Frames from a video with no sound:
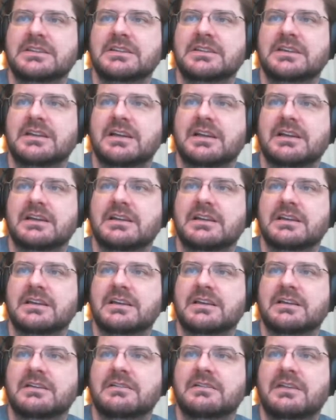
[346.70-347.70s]

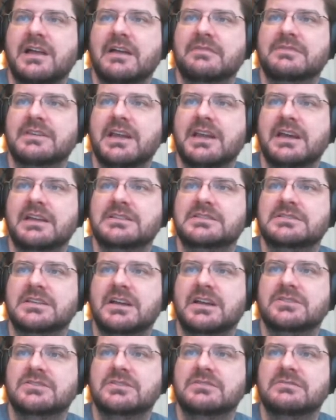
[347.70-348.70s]
After that, it's
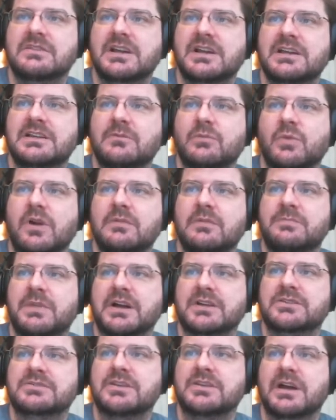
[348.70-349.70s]
Dungeon Raid and World
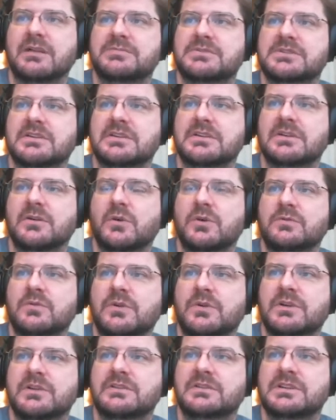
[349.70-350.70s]
Boss drops. Horde
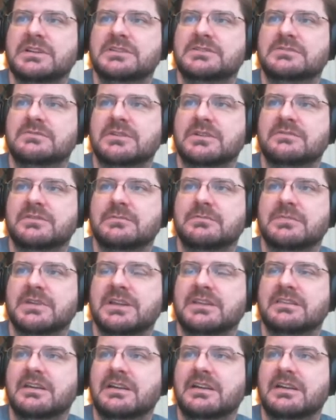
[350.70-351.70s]
Warrior needs one from
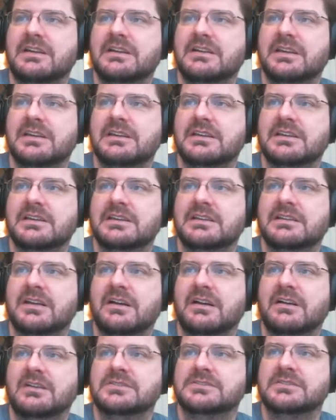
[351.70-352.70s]
Nithog and
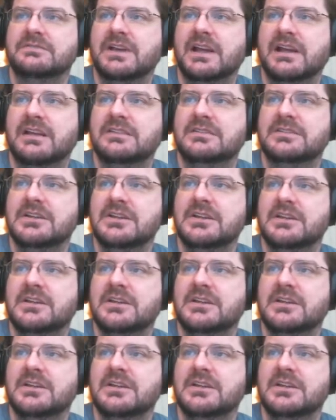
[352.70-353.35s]
Halls of Valor.